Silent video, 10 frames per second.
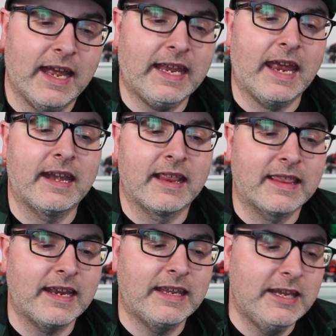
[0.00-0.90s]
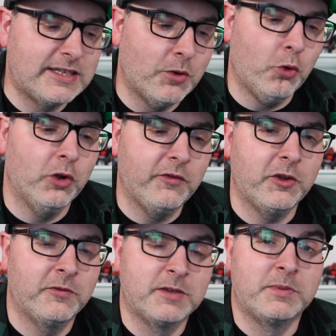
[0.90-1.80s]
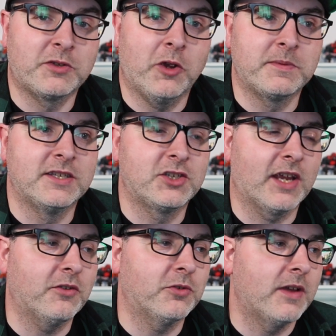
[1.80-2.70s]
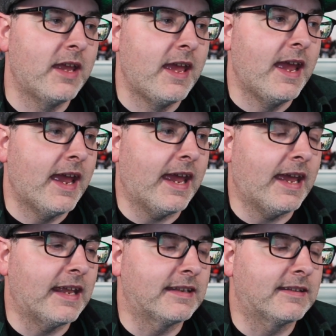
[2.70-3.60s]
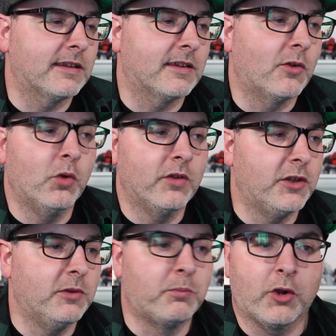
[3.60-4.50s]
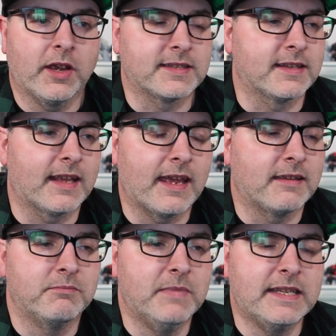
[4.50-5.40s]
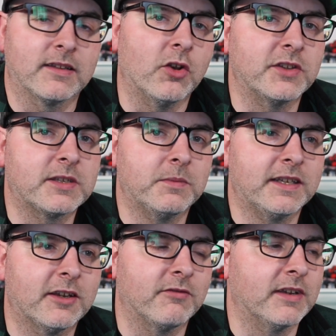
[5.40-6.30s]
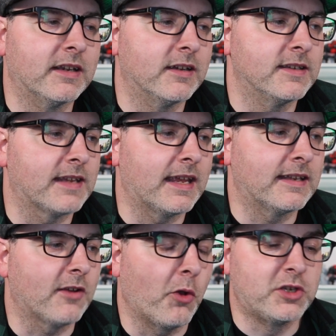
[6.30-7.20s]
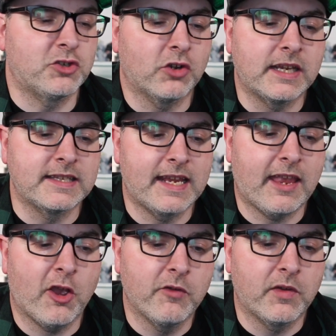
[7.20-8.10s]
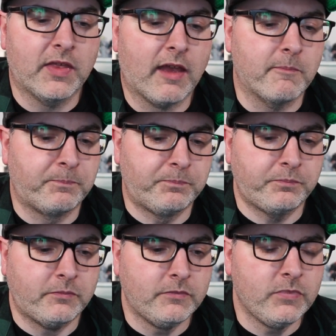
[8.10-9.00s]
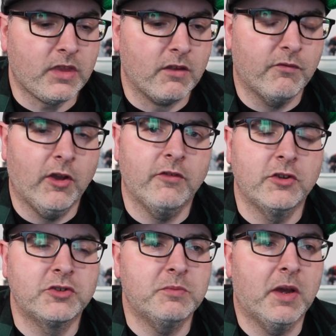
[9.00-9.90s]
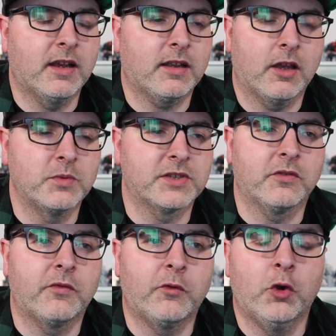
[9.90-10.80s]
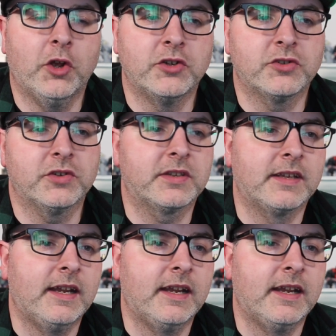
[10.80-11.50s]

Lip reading: again, thank you to all of you who've subscribed to the channel. And all of you prior to that, it means a lot to me, you don't realise. And I was struggling to get over that 500 mark. I was on 400